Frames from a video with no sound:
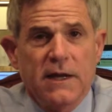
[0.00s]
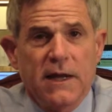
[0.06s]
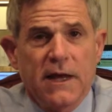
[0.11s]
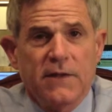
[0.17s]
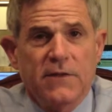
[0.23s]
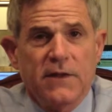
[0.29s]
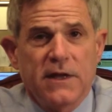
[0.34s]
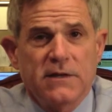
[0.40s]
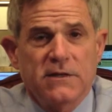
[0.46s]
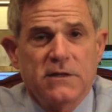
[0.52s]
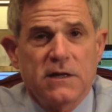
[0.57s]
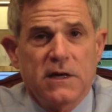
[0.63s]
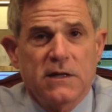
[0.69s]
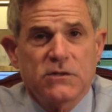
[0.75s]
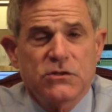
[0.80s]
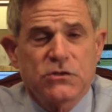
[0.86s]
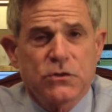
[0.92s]
and then
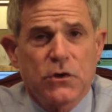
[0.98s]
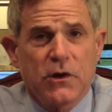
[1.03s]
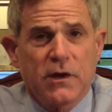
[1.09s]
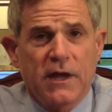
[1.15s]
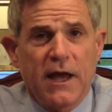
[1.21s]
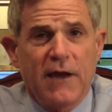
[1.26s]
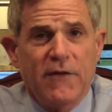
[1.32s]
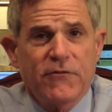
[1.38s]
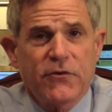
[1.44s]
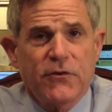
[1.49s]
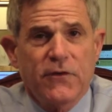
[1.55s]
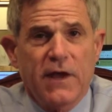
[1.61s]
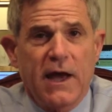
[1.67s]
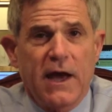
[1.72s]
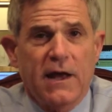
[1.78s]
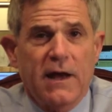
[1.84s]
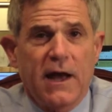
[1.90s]
shortly after
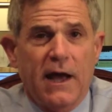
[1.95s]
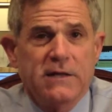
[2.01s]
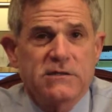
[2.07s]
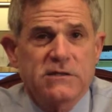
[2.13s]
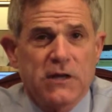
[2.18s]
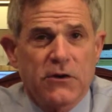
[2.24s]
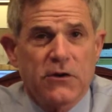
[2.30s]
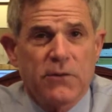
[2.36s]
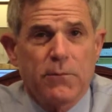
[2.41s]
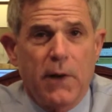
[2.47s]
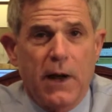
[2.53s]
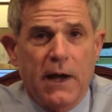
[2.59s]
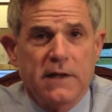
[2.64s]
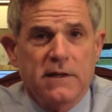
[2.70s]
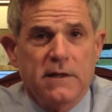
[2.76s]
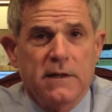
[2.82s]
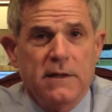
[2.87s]
that, I started
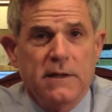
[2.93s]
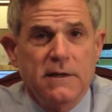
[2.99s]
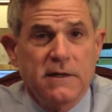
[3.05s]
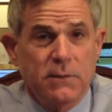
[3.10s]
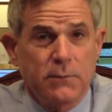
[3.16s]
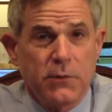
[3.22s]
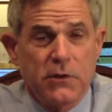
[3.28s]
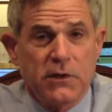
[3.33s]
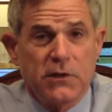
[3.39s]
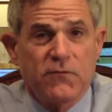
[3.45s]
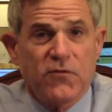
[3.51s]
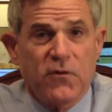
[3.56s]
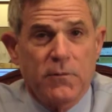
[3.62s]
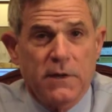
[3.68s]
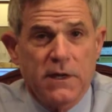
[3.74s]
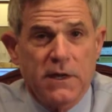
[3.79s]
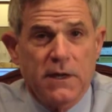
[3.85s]
buying the building
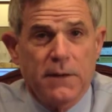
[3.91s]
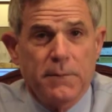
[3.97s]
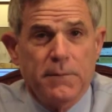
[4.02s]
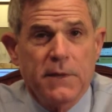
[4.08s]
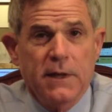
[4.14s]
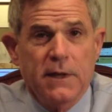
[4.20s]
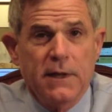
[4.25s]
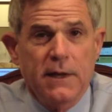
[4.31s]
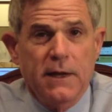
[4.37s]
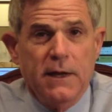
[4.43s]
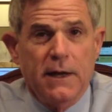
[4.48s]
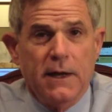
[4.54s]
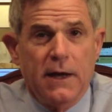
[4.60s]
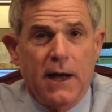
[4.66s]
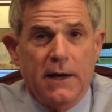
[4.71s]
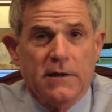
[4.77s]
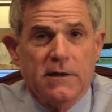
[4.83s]
from him
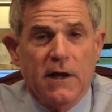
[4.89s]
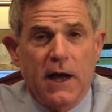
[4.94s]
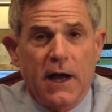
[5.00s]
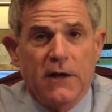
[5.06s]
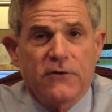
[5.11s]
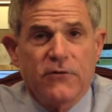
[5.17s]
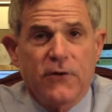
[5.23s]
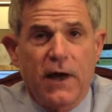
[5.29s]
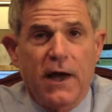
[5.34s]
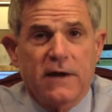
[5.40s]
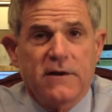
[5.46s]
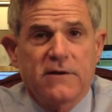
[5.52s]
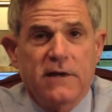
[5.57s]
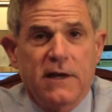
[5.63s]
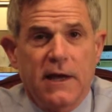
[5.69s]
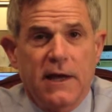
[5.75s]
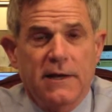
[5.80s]
on
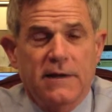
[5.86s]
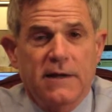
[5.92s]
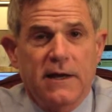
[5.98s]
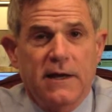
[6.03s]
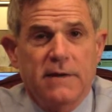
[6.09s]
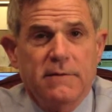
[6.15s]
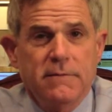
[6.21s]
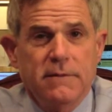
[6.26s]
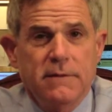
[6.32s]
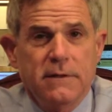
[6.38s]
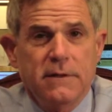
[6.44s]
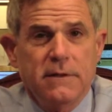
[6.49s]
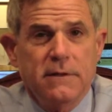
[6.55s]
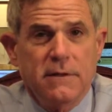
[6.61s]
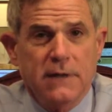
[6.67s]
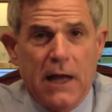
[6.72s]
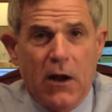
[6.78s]
contract, and
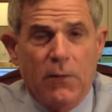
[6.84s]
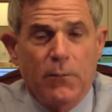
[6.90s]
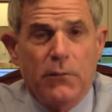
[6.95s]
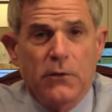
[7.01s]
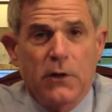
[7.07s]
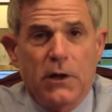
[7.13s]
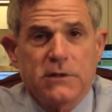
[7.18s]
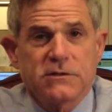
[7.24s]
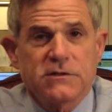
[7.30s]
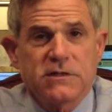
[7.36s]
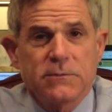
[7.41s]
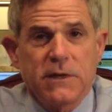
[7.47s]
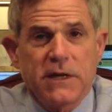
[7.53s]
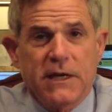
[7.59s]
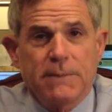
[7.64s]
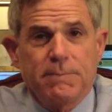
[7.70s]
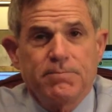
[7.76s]
now it belongs to
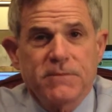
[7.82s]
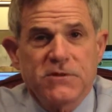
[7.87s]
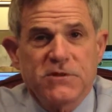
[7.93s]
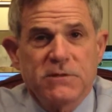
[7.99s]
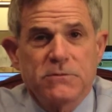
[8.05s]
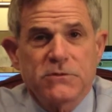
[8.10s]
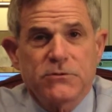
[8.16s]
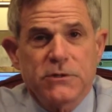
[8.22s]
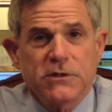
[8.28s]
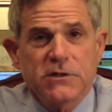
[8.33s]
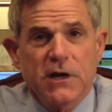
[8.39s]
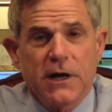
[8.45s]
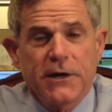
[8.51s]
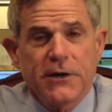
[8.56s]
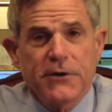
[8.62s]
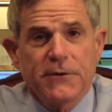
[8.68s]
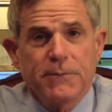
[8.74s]
me. Jim's
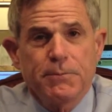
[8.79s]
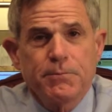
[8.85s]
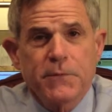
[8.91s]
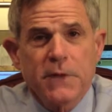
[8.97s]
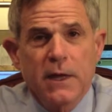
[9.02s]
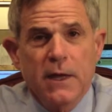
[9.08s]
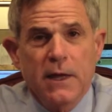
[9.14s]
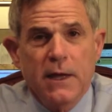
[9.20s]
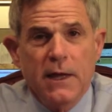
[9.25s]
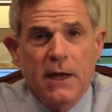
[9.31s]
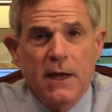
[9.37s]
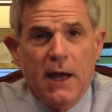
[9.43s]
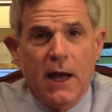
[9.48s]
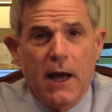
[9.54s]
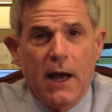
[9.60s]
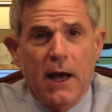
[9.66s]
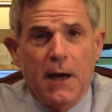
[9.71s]
retired.
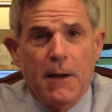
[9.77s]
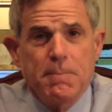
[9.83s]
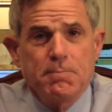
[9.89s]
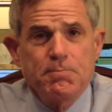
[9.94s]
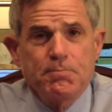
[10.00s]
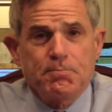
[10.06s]
The